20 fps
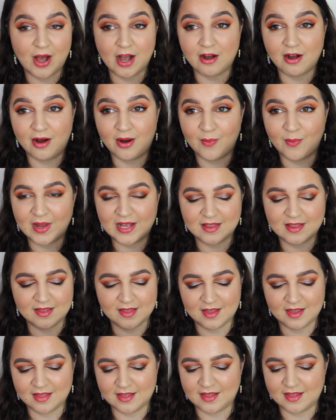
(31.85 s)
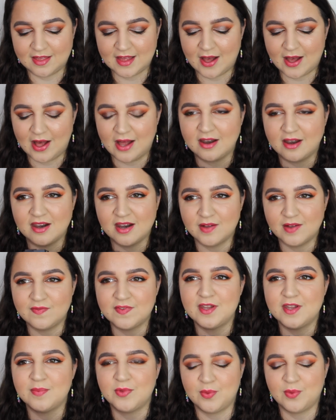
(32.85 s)
I can't wait to test these out. I
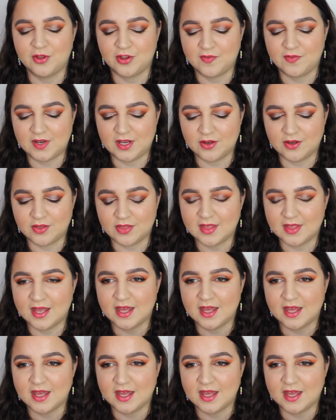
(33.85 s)
love lip swatch videos.